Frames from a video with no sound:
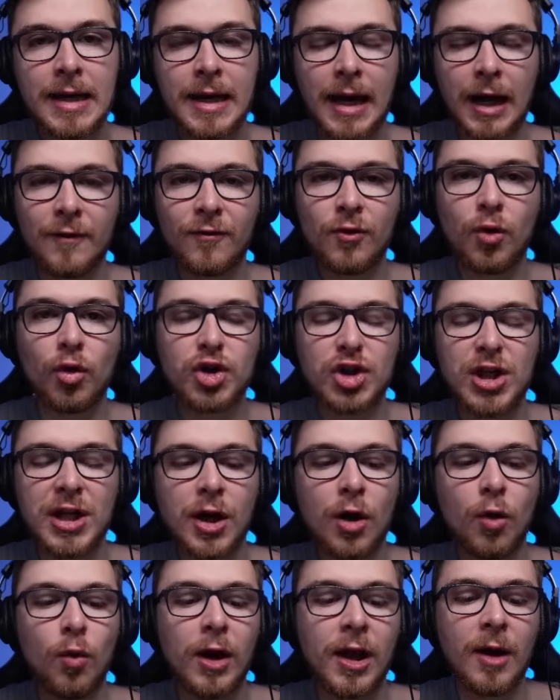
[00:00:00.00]
and of course
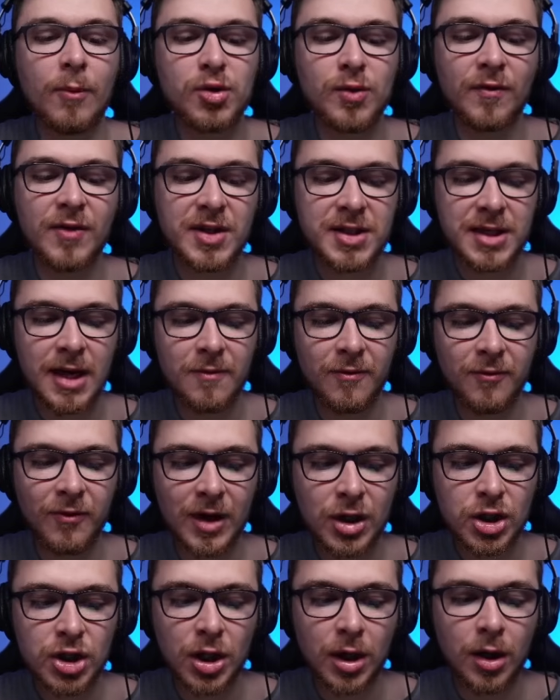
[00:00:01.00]
Nico Williams with the same
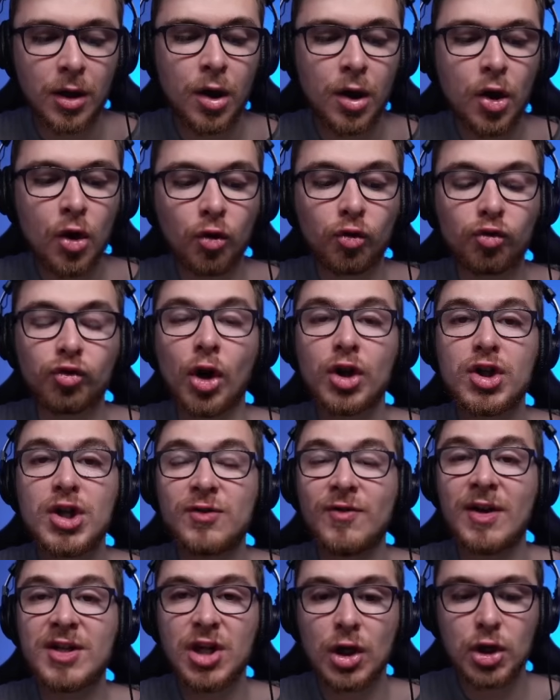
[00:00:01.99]
fixture, Rodgers
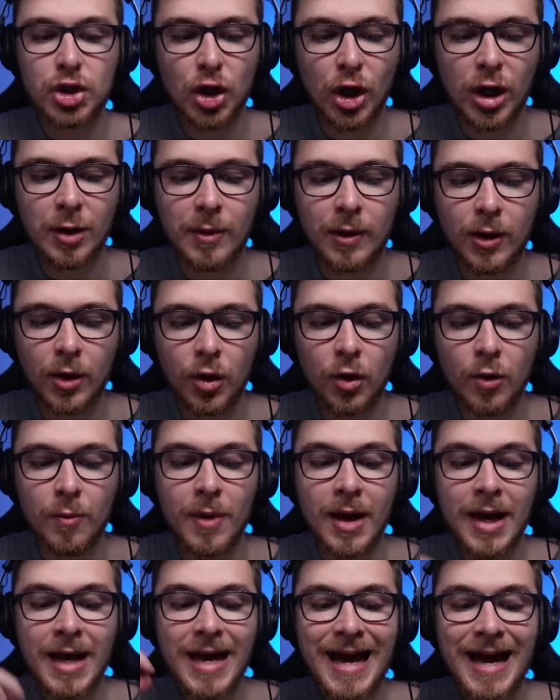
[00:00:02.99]
facing Tottenham at home,